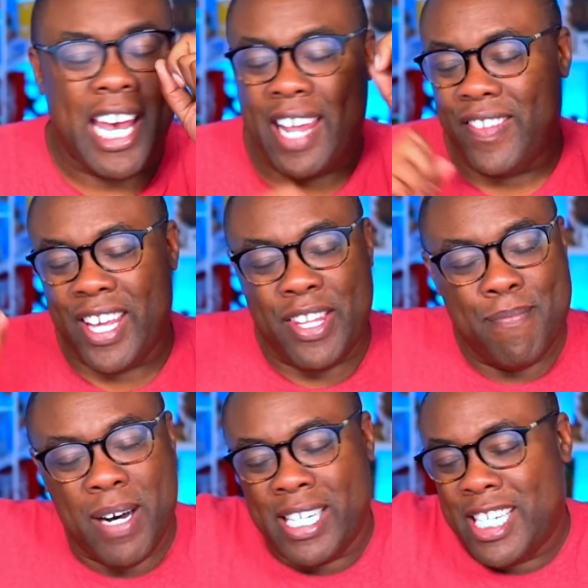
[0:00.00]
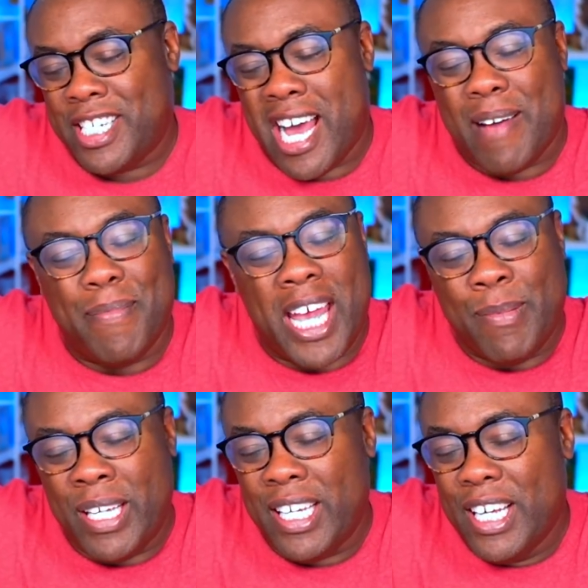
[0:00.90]
And then the money shot,
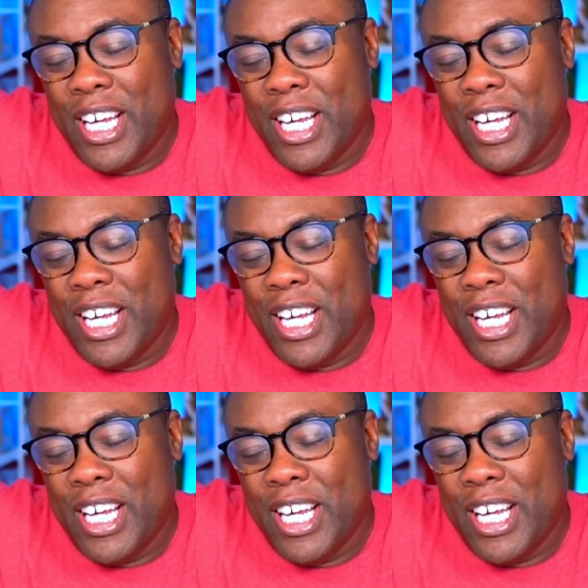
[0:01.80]
baby.